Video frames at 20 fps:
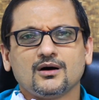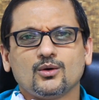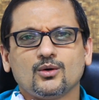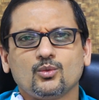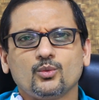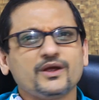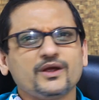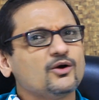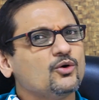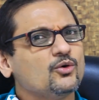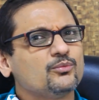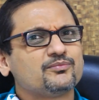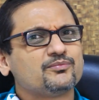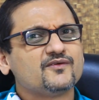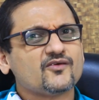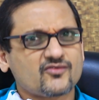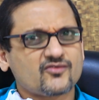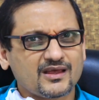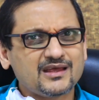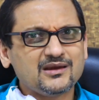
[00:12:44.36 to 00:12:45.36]
we hope
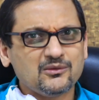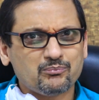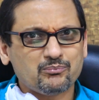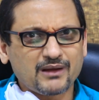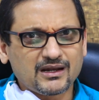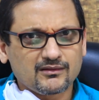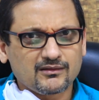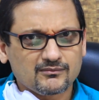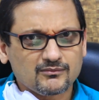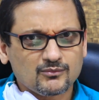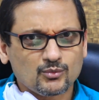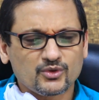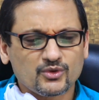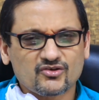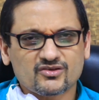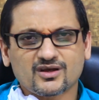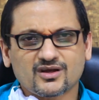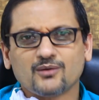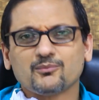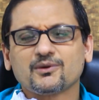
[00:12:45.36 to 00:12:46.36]
this InPen, which
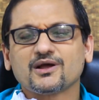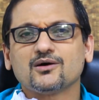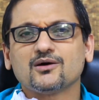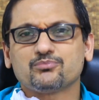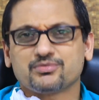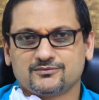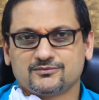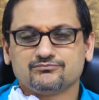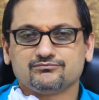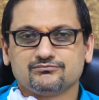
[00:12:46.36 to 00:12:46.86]
is coming up,